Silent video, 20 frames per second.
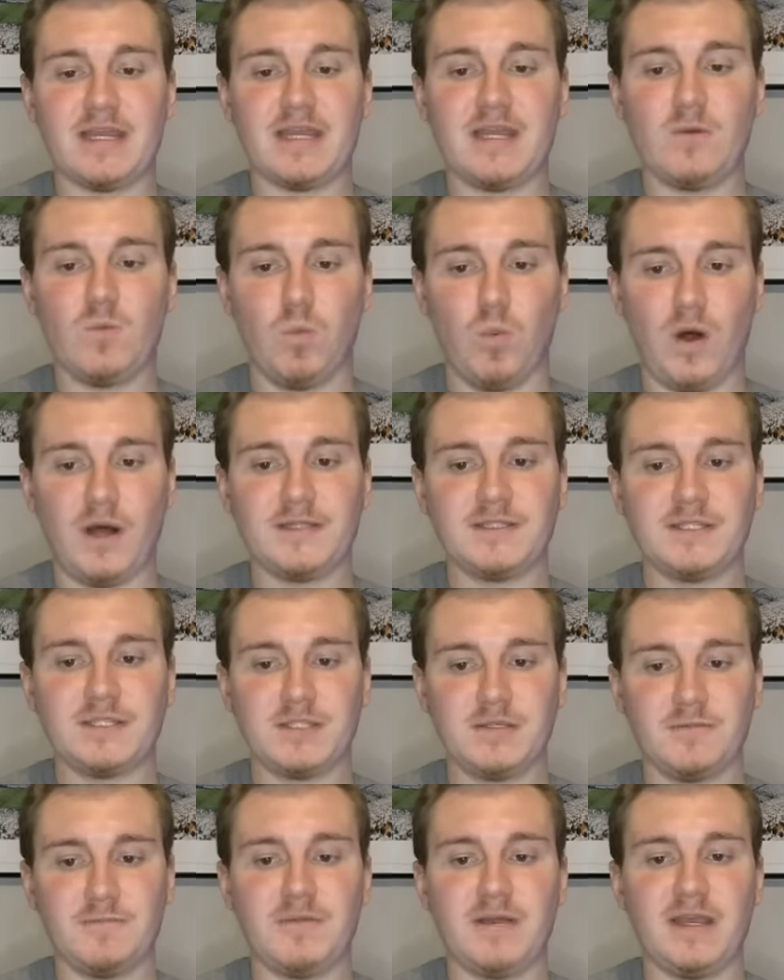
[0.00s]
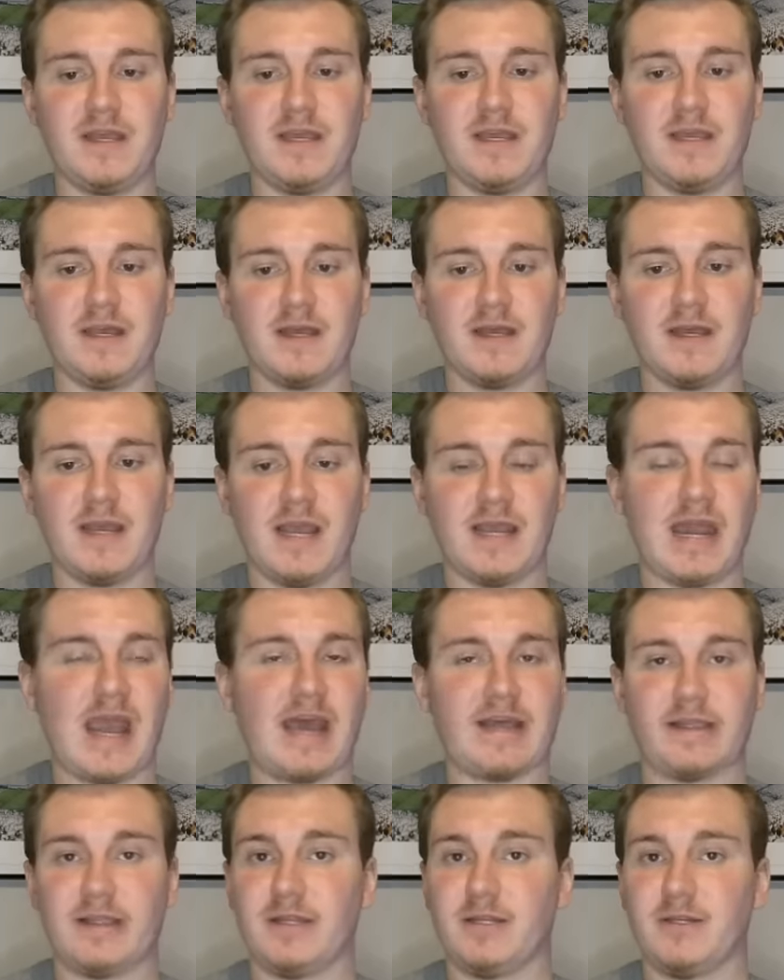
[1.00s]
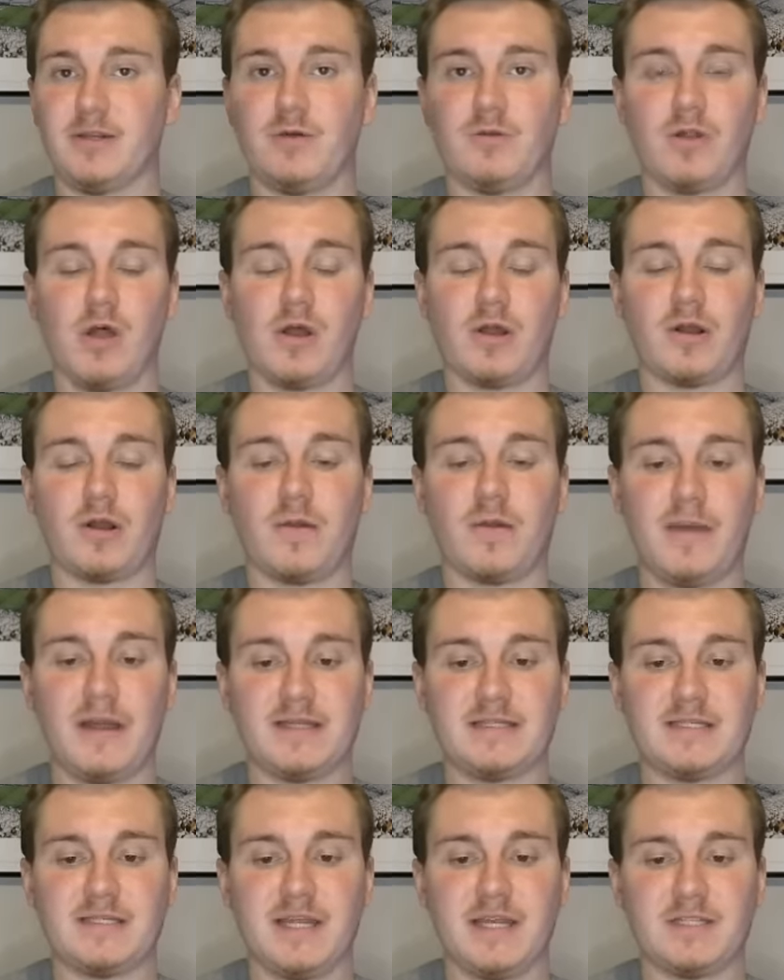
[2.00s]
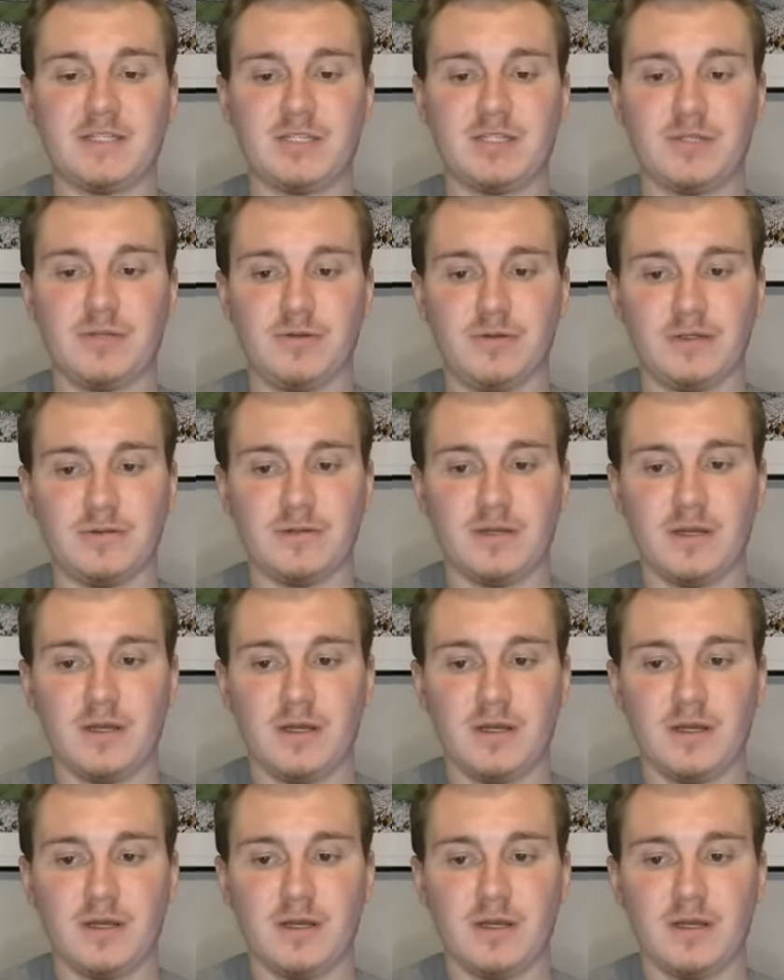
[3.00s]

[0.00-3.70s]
He wants to be an athlete, no longer a Penn State student.